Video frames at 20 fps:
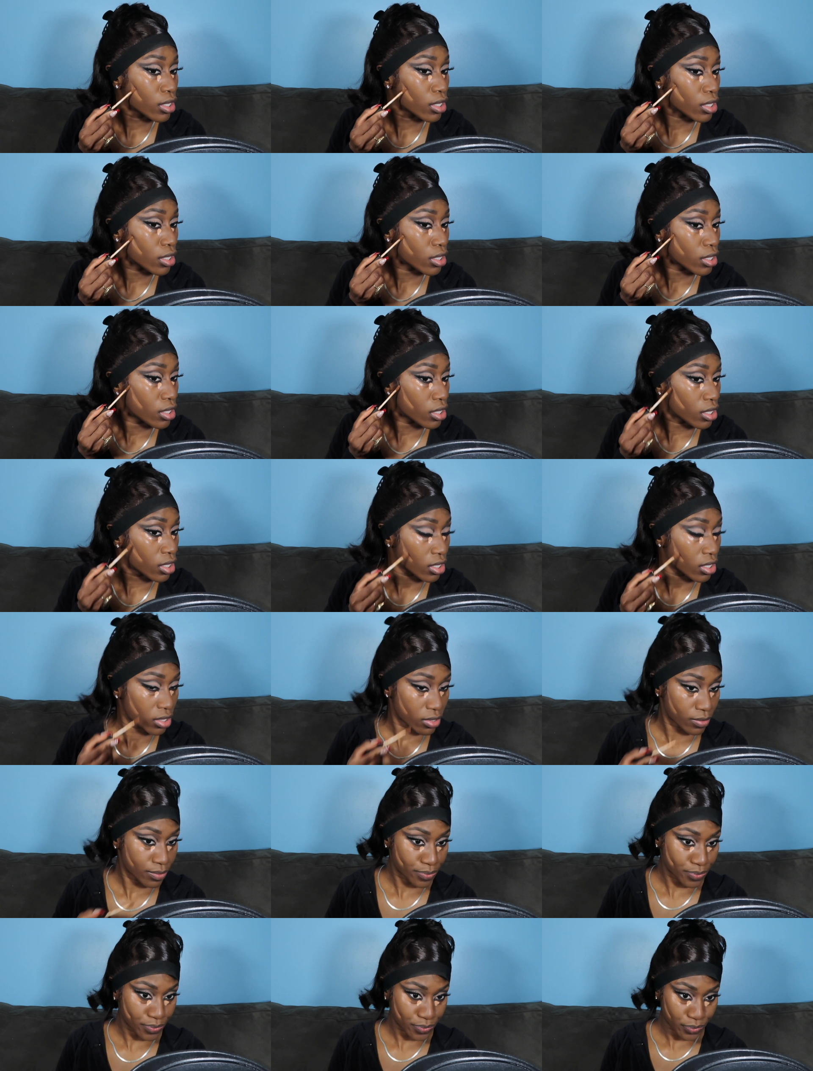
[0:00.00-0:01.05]

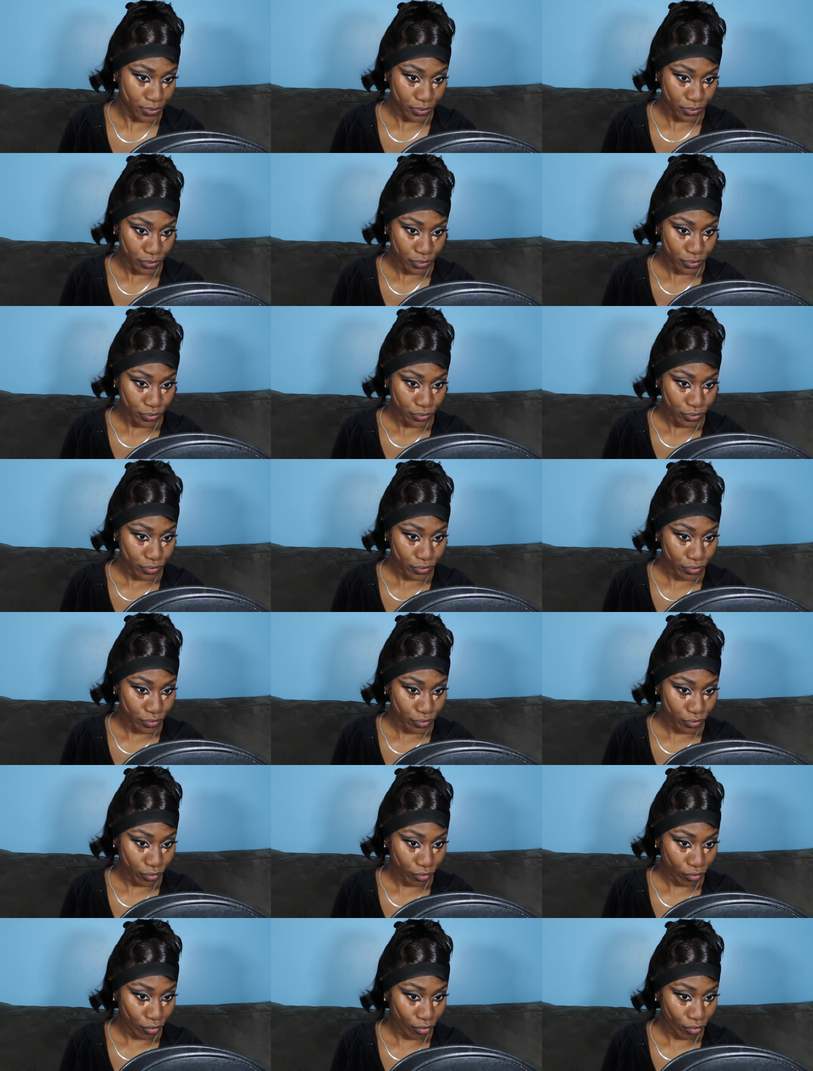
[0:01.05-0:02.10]

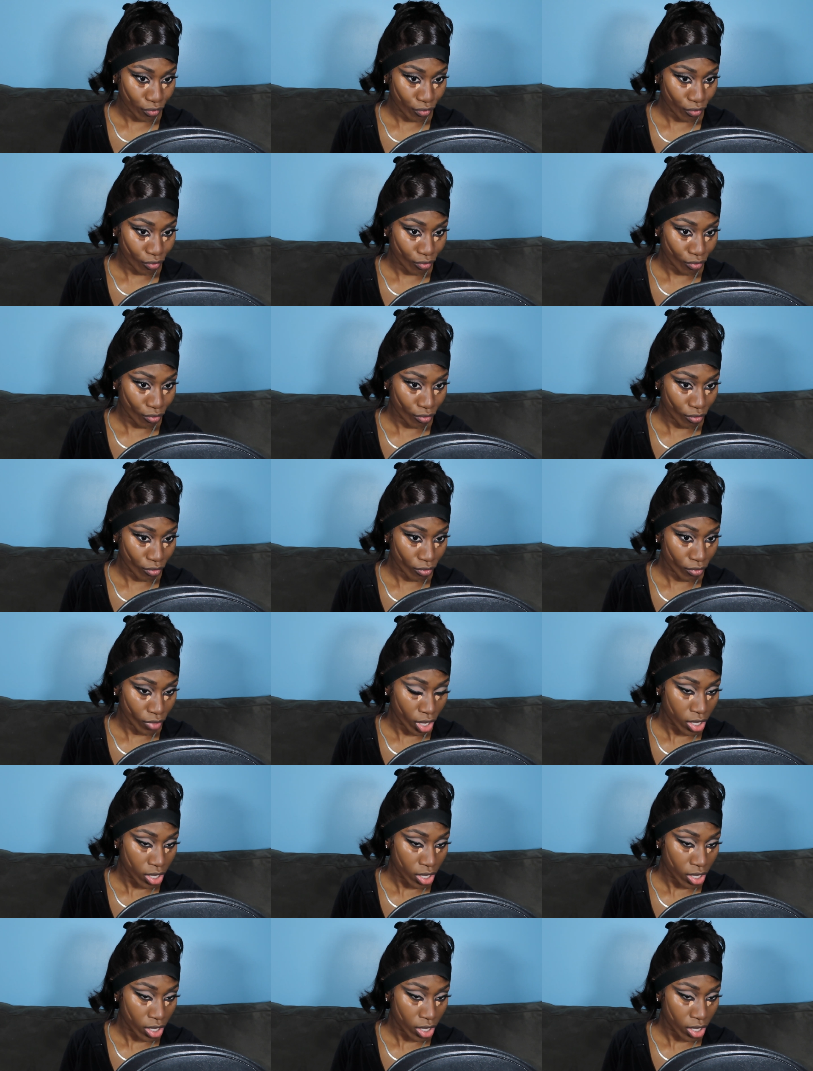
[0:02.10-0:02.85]
(no one is talking)